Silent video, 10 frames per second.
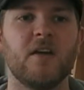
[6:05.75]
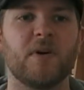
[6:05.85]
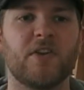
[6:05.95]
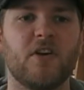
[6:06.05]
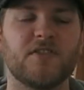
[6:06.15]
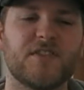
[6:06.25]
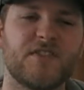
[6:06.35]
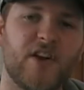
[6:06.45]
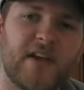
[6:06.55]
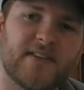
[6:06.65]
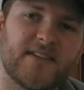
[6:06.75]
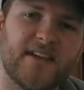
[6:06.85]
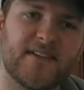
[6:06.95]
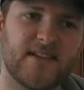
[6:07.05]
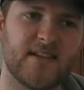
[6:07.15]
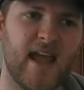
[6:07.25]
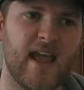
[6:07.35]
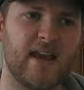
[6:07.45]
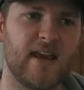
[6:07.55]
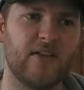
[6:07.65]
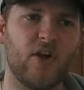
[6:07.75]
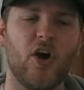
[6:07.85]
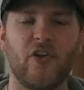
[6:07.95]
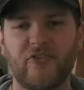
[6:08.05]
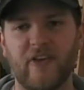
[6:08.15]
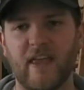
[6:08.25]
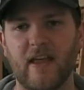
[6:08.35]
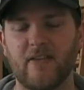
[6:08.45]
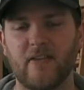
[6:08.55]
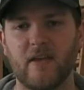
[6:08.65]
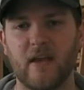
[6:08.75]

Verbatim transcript: but also try and stay sane in the odds again,